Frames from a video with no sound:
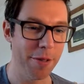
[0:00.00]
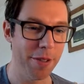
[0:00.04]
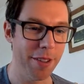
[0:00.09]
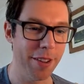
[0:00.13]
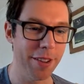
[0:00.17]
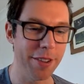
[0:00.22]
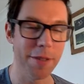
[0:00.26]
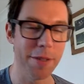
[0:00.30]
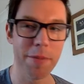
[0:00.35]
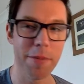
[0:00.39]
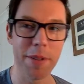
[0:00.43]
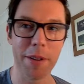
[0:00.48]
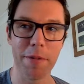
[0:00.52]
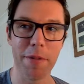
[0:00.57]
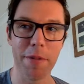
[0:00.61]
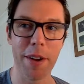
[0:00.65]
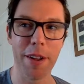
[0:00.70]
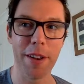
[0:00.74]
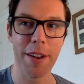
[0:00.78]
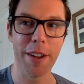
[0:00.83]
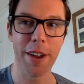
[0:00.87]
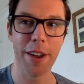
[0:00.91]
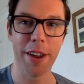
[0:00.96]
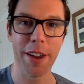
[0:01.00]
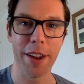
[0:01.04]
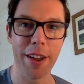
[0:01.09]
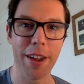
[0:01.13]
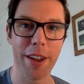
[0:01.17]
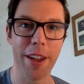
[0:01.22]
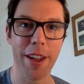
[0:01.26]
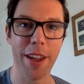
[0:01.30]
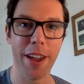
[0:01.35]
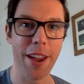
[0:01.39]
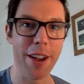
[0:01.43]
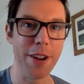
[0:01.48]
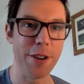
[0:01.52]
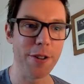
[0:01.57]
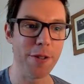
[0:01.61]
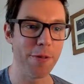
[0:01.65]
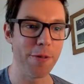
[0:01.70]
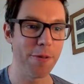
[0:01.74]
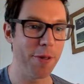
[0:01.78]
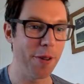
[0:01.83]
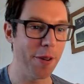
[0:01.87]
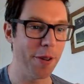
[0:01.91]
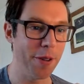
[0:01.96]
There's something very like Asian
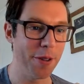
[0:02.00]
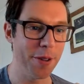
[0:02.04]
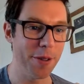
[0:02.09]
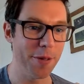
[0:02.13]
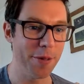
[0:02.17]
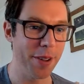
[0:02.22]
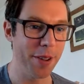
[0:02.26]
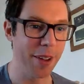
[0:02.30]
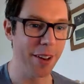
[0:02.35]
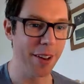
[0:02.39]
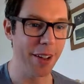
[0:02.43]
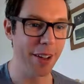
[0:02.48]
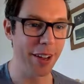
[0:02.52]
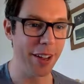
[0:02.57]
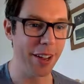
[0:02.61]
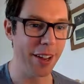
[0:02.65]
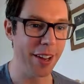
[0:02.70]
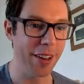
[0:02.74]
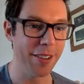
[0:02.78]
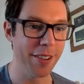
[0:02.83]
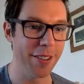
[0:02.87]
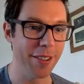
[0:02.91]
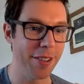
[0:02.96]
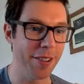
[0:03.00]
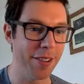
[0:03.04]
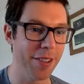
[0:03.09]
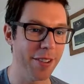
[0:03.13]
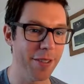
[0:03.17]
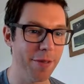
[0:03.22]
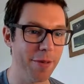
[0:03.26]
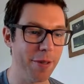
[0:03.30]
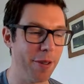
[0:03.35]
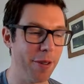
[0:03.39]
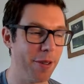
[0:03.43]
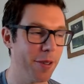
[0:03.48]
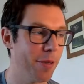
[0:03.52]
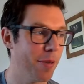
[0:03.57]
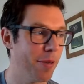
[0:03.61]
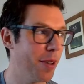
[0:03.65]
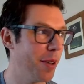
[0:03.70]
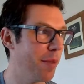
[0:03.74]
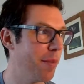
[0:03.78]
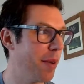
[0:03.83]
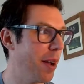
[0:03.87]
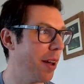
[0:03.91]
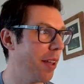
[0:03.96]
philosophy, like Eastern philosophy
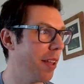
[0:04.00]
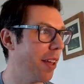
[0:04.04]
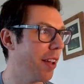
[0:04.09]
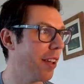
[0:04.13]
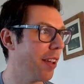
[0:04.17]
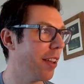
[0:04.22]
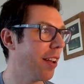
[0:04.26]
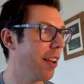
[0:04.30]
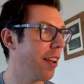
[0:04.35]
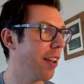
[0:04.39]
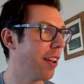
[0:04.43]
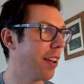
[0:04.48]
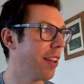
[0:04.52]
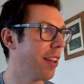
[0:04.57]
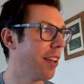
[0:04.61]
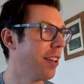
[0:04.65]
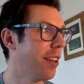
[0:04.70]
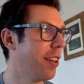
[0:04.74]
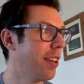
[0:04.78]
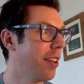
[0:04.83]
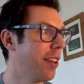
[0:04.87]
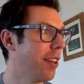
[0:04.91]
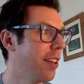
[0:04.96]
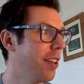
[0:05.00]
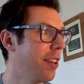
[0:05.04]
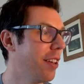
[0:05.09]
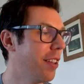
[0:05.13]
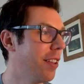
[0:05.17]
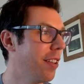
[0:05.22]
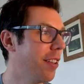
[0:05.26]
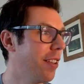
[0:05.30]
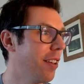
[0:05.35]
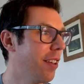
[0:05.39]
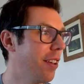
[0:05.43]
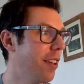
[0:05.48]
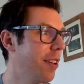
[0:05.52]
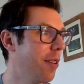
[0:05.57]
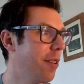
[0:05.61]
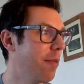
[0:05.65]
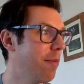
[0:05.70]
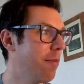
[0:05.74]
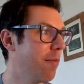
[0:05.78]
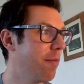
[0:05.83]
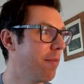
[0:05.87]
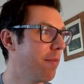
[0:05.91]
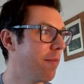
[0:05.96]
about that,
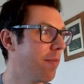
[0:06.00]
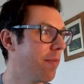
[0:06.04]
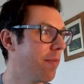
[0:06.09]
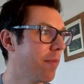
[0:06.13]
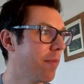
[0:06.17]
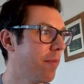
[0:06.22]
um,